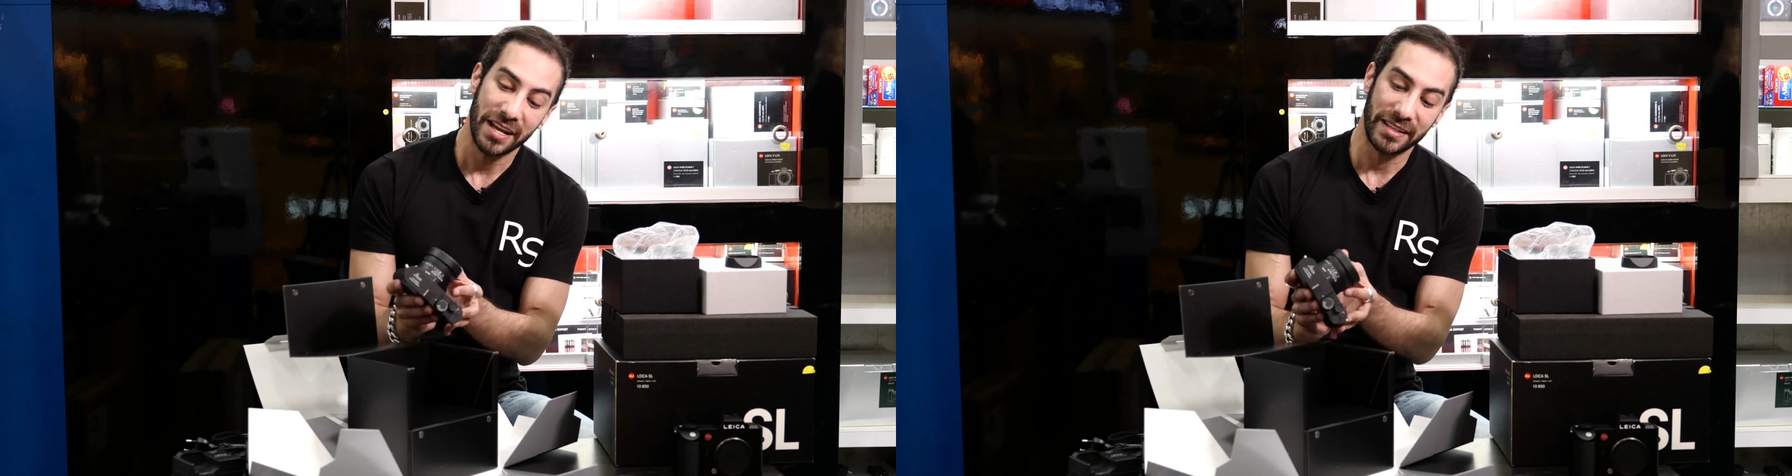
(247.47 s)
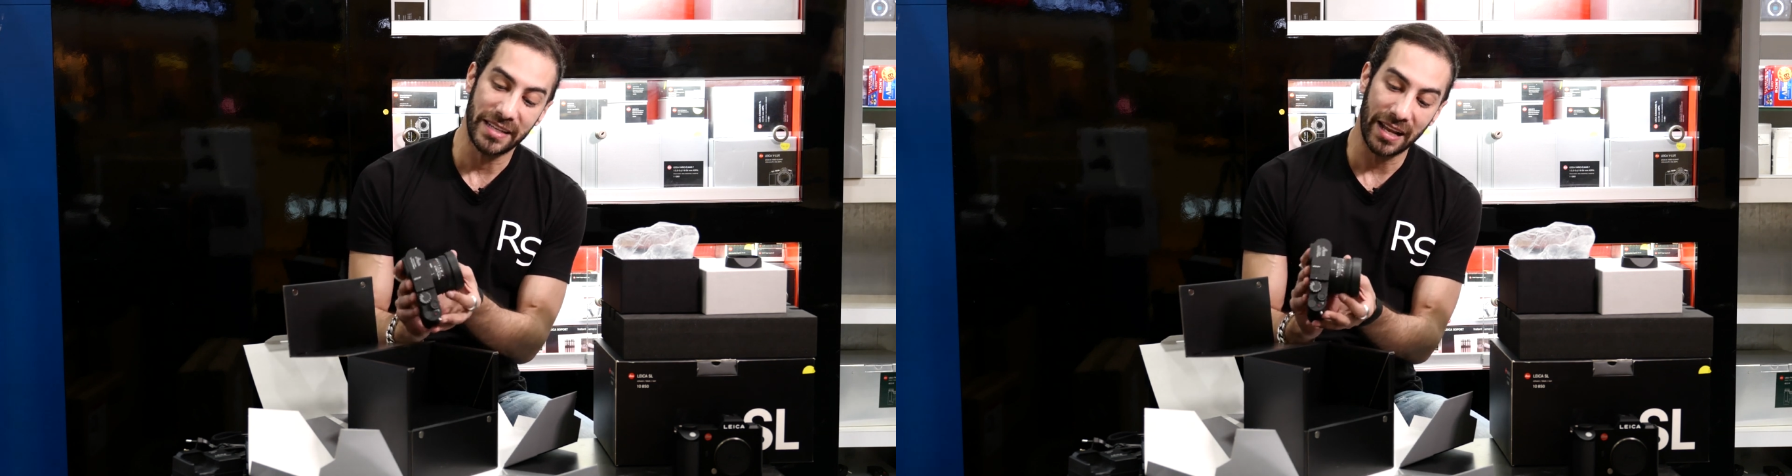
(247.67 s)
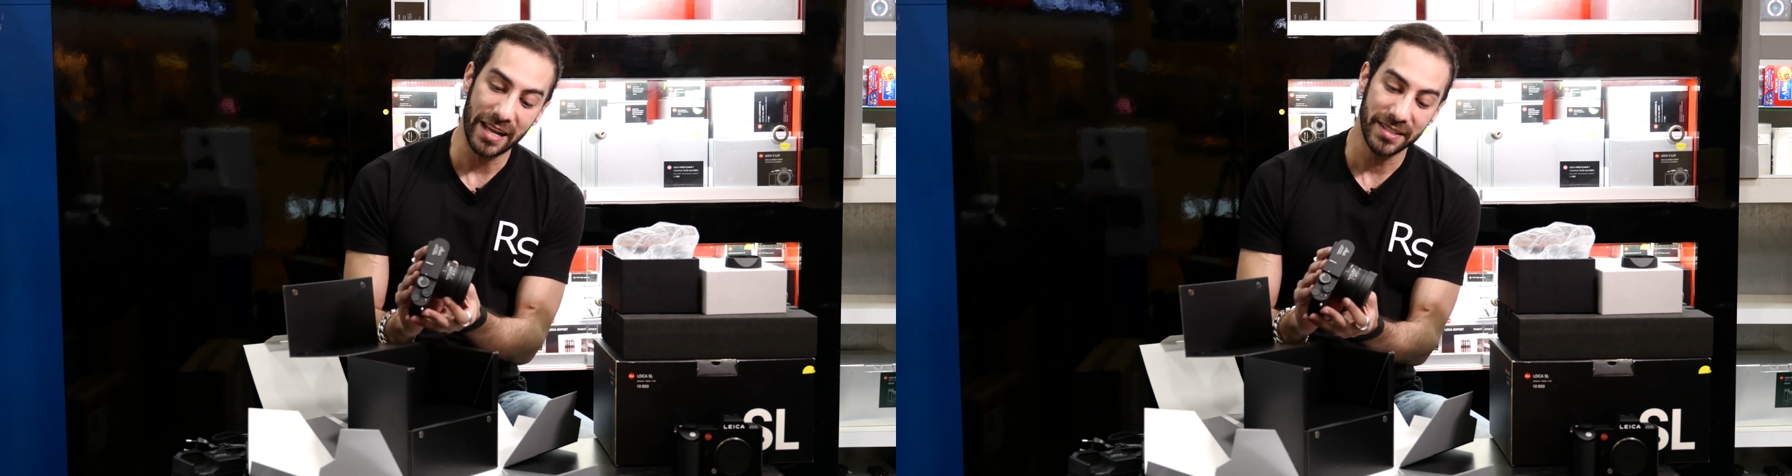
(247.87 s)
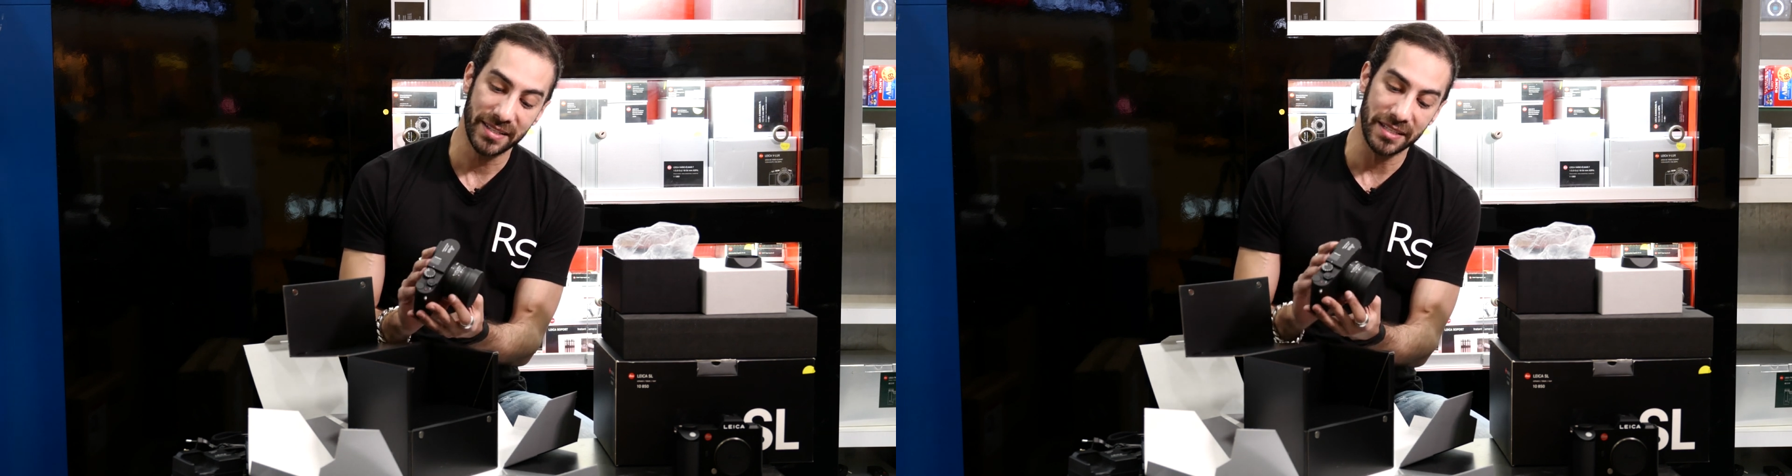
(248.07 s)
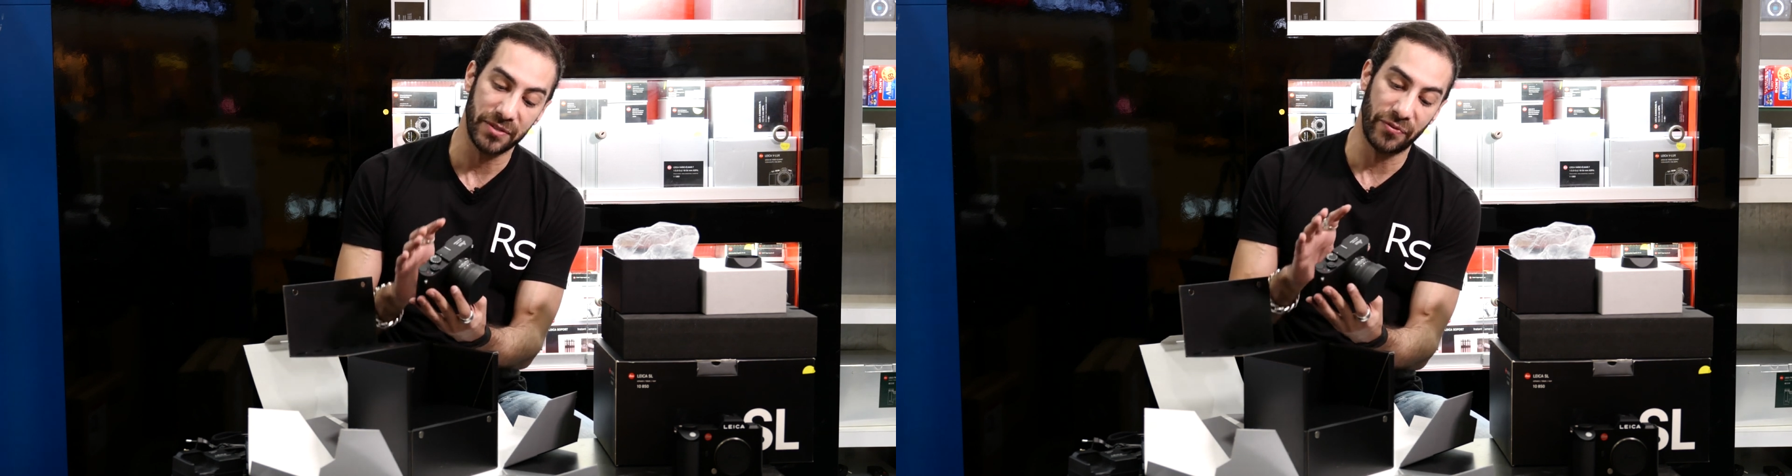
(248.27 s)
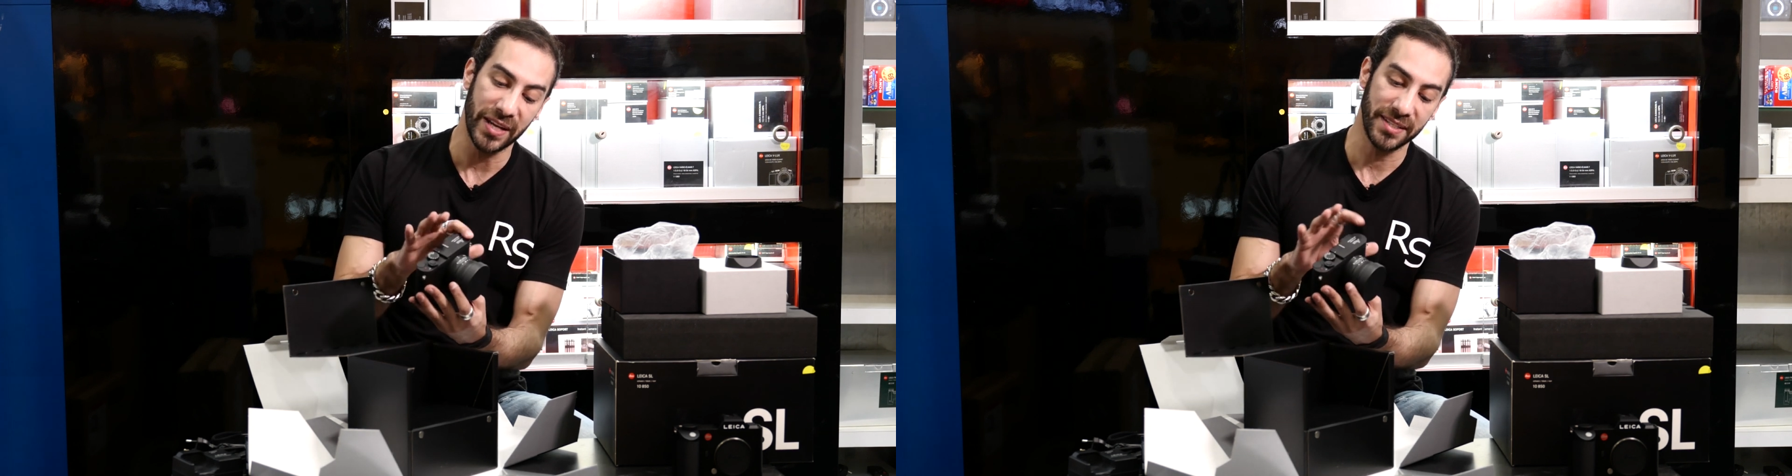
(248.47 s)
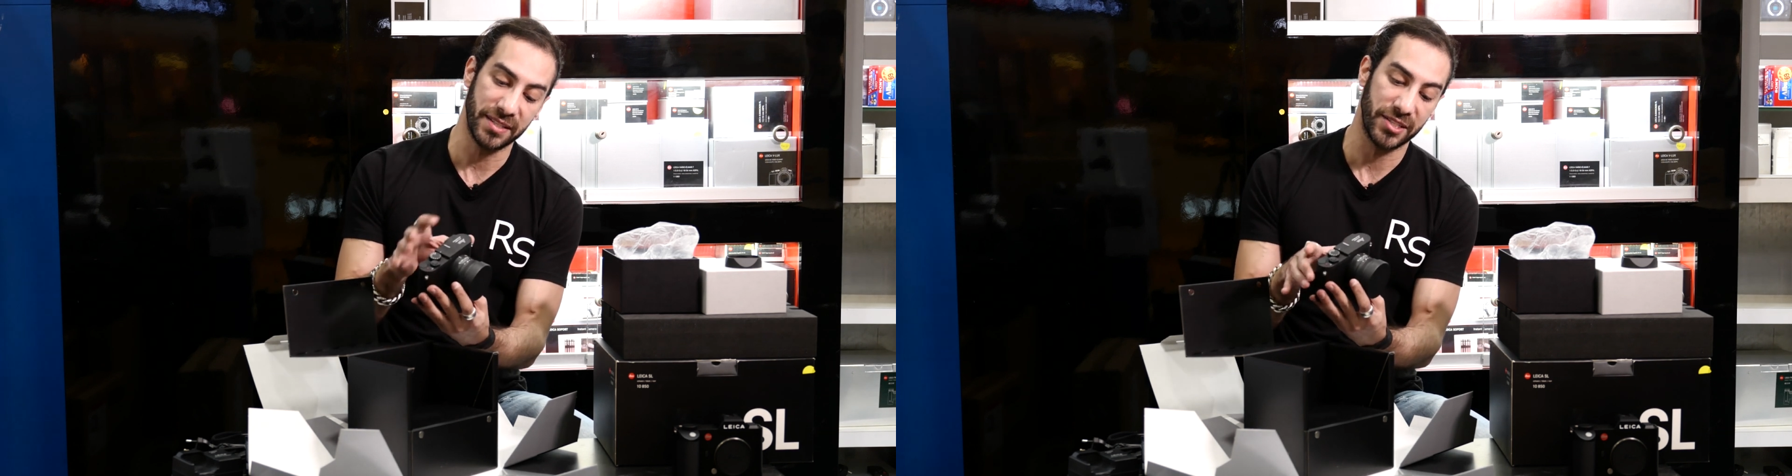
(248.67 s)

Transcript: The lens, it's fixed,